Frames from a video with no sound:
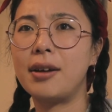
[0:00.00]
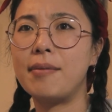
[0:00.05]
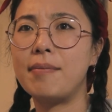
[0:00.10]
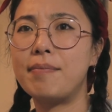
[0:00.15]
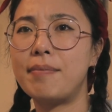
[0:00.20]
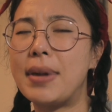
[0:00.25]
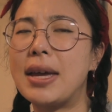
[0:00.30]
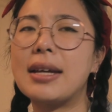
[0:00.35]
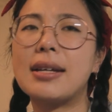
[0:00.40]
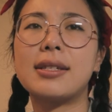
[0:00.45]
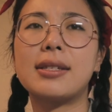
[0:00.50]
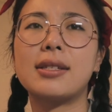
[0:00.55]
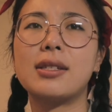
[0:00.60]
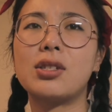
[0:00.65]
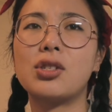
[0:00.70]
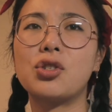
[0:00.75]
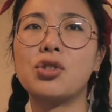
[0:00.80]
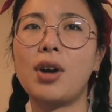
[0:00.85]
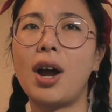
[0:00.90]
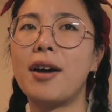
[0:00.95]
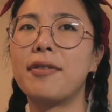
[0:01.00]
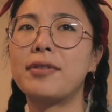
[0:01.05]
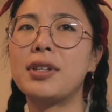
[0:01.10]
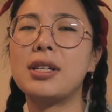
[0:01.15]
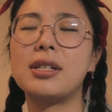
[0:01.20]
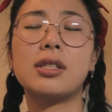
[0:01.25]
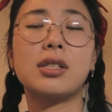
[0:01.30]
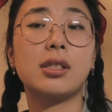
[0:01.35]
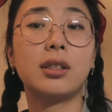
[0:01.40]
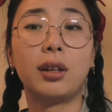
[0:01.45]
makes
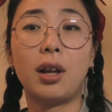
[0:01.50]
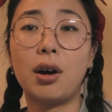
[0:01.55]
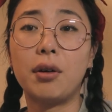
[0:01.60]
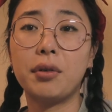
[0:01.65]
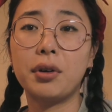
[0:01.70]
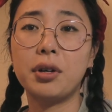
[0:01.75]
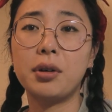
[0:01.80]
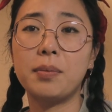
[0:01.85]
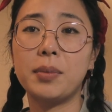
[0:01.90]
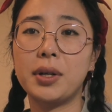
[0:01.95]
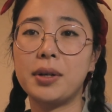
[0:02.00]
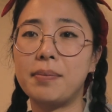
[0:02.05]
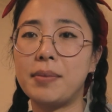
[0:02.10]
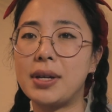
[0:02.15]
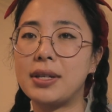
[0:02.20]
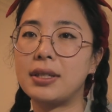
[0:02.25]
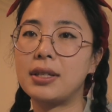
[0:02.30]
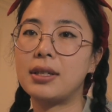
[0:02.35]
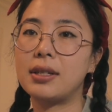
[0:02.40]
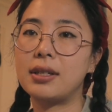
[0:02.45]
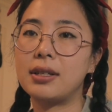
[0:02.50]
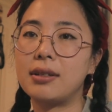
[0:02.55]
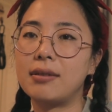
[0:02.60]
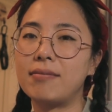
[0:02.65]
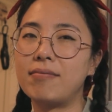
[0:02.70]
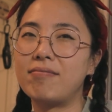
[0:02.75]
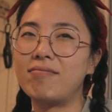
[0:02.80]
drafting slower, but it makes it